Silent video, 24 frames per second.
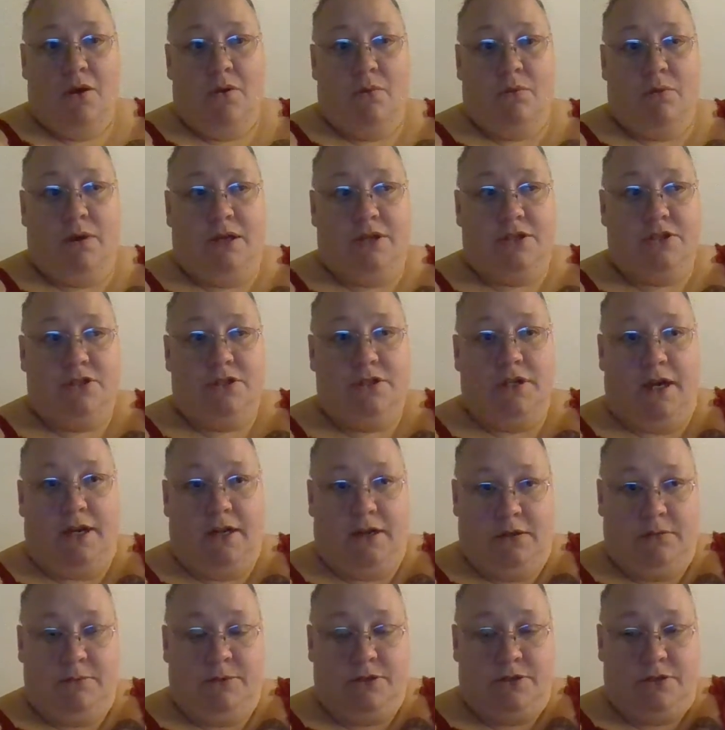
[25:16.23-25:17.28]
which I
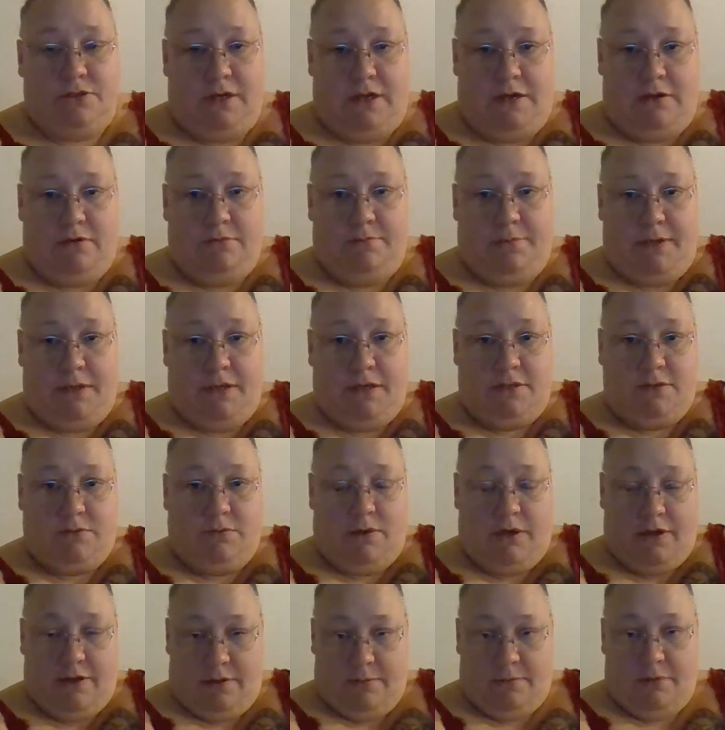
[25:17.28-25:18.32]
almost drowned because
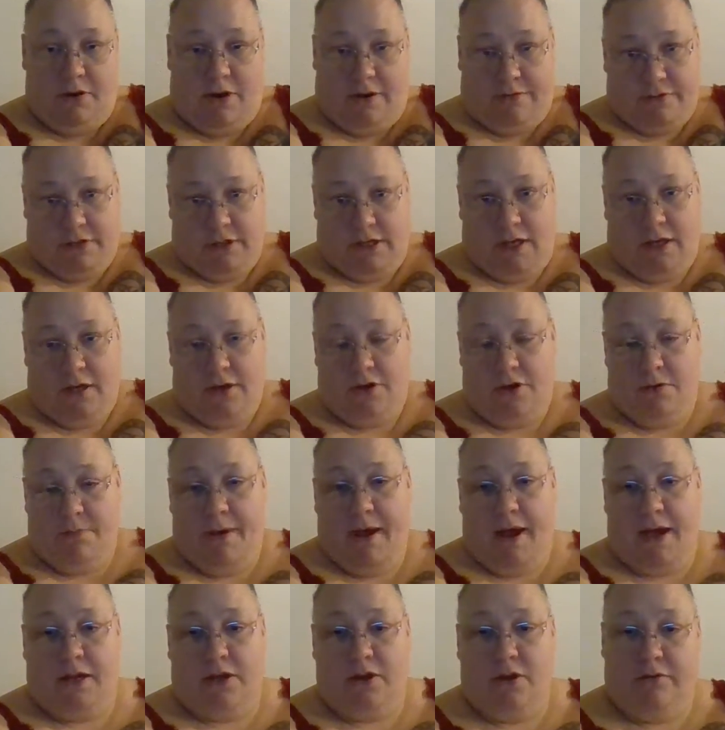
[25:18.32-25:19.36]
one of them you have to lay on your
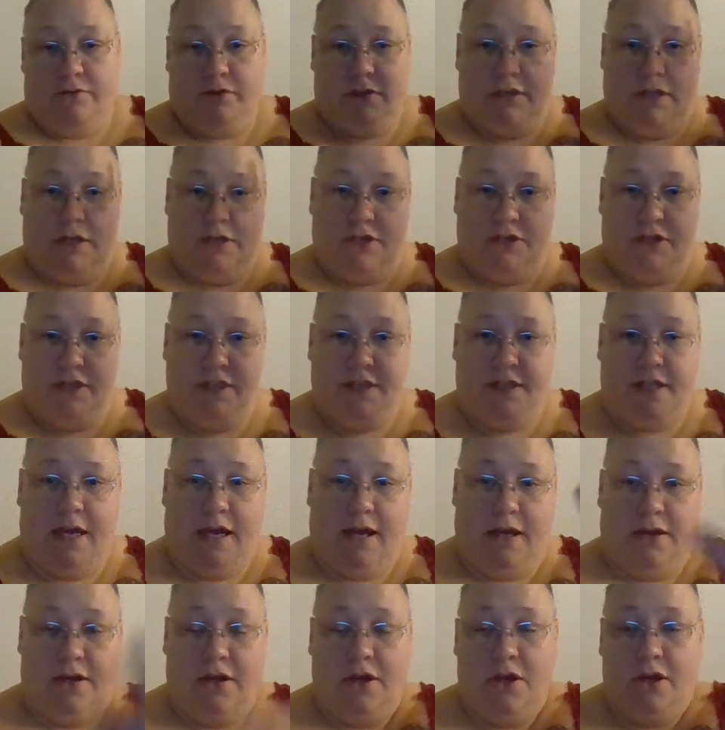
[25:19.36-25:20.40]
back and you have to touch this
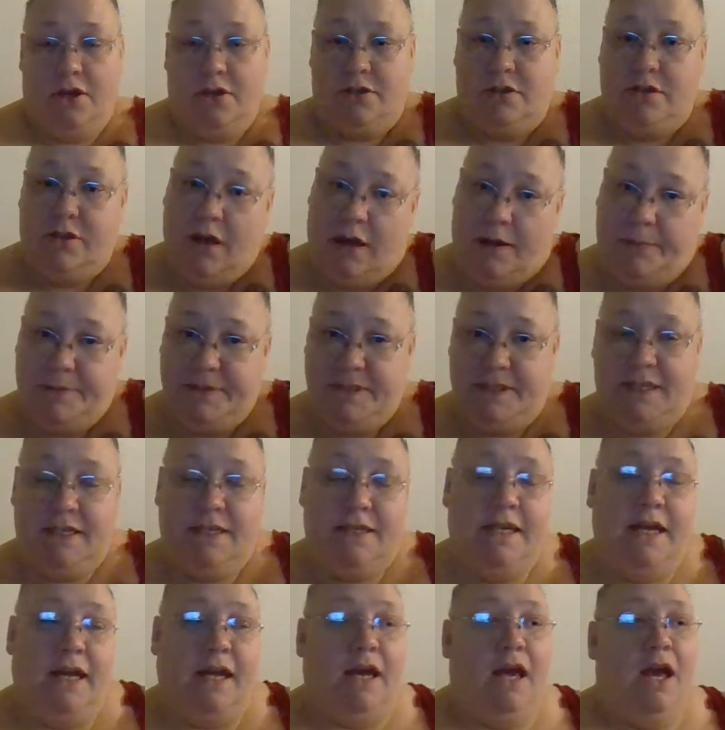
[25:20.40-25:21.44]
hand to the opposite
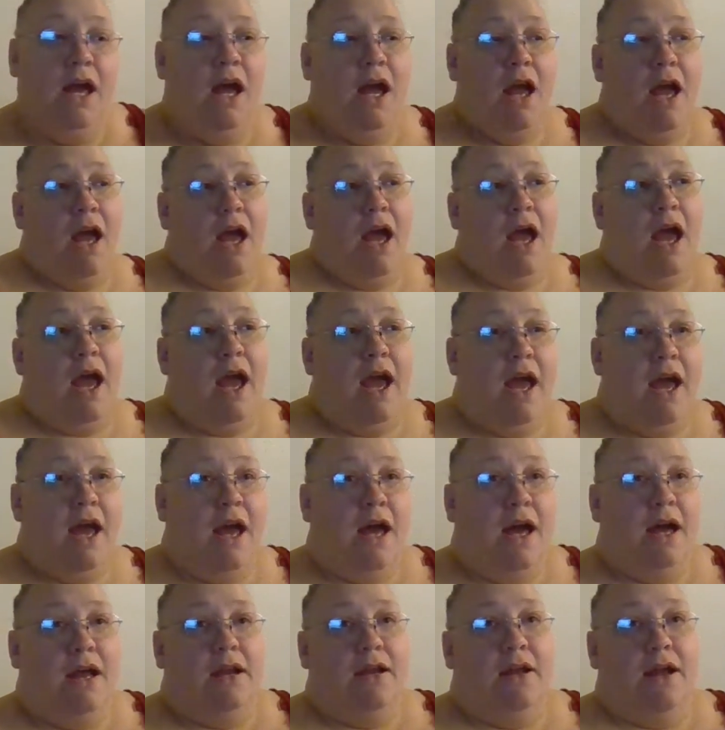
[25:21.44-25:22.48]
knee.
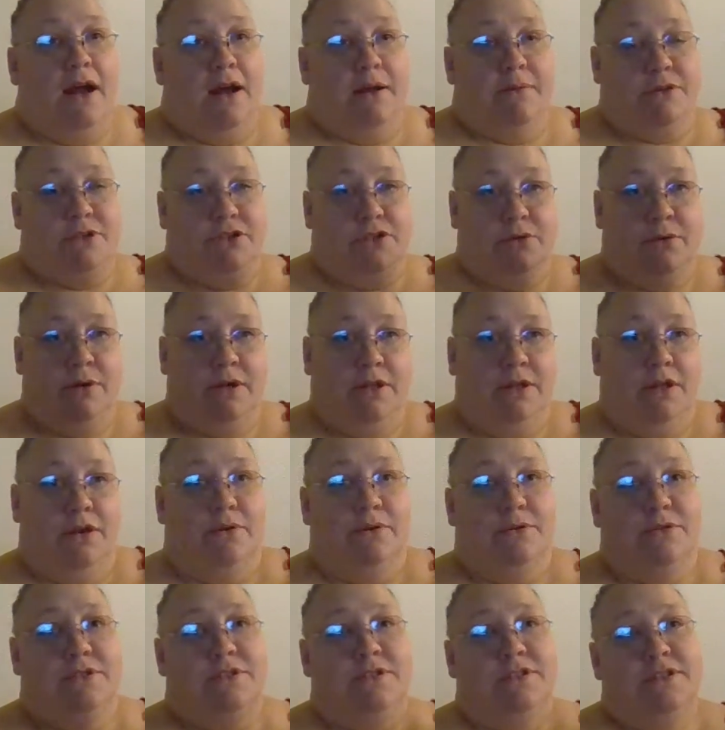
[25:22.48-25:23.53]
And I was doing
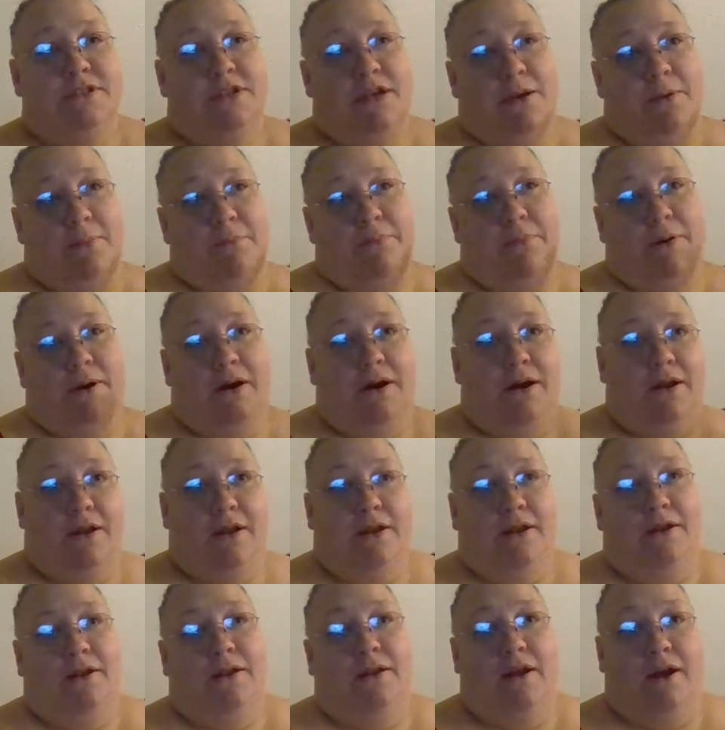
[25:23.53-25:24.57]
those, but
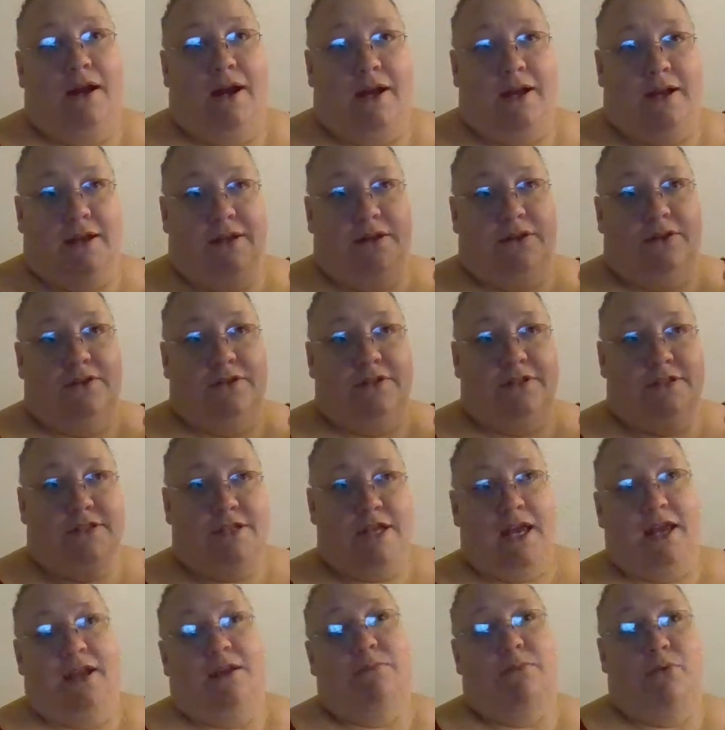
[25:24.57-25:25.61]
I
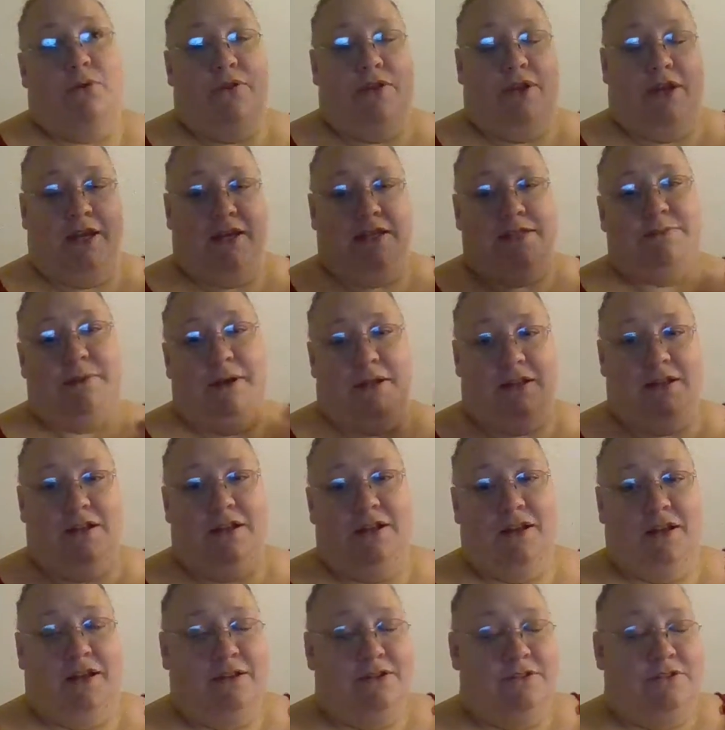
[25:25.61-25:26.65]
sank more than I expected,
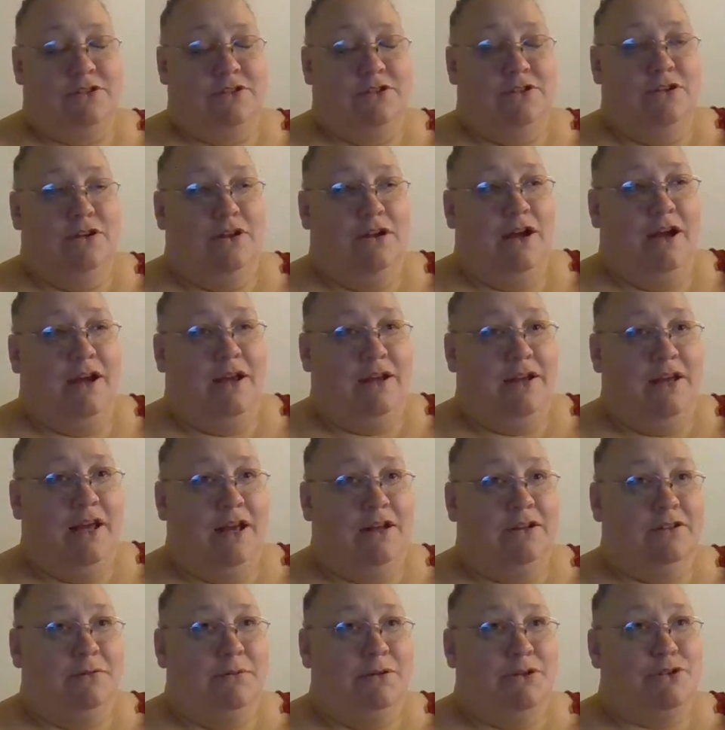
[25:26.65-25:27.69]
and I
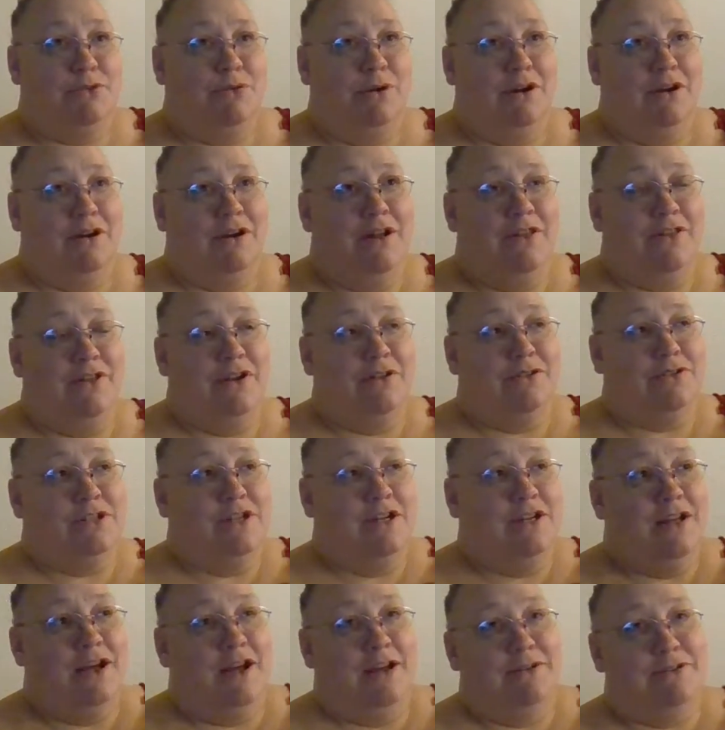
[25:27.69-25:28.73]
inhaled a bunch of water, and I thought I was
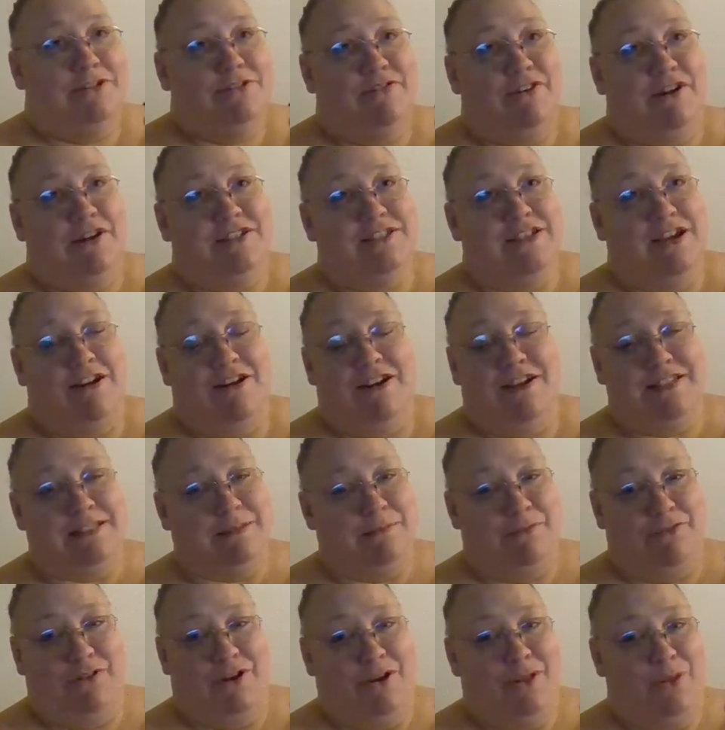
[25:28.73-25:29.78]
going to die. It was very scary because
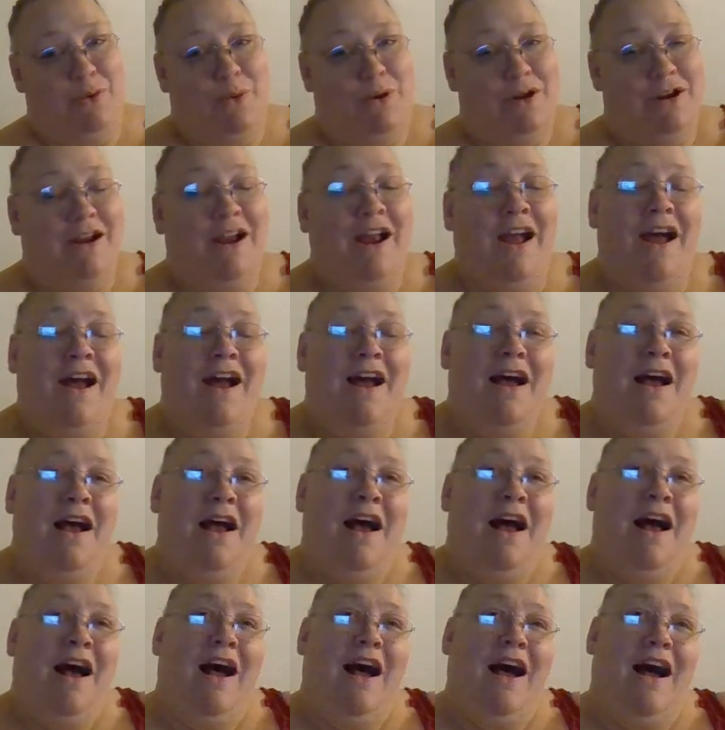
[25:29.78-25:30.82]
I'm afraid of the water.
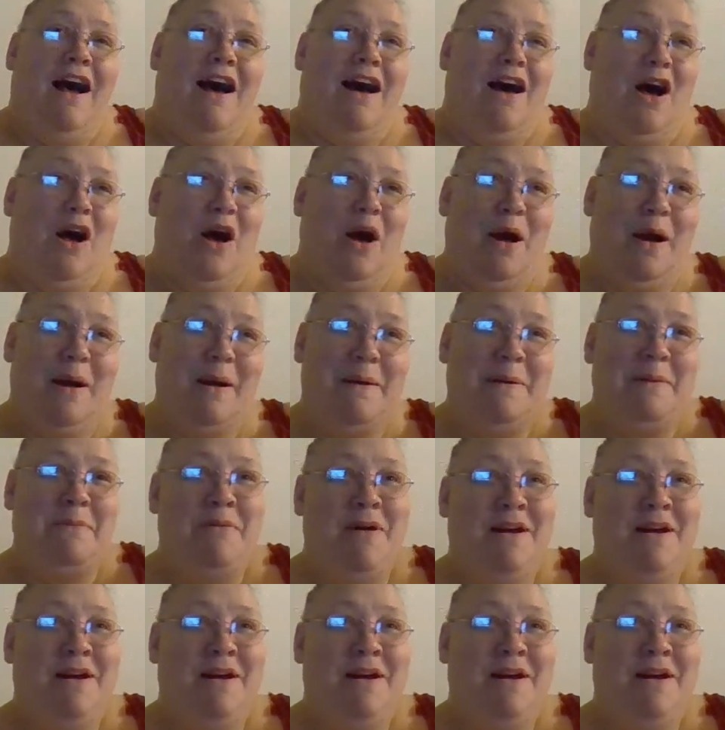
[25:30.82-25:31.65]
Uh,